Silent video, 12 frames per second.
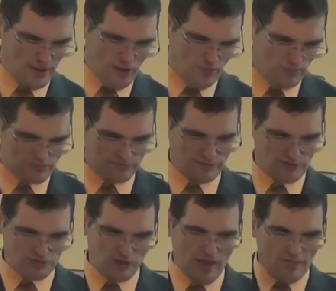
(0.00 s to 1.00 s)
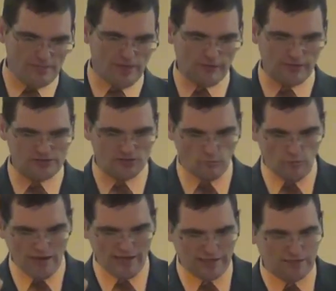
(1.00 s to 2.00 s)
Almost finished. There is a
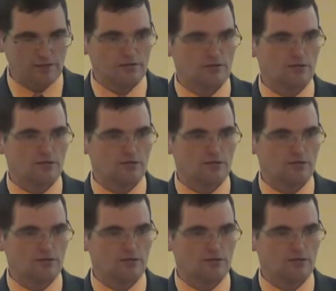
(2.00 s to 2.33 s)
way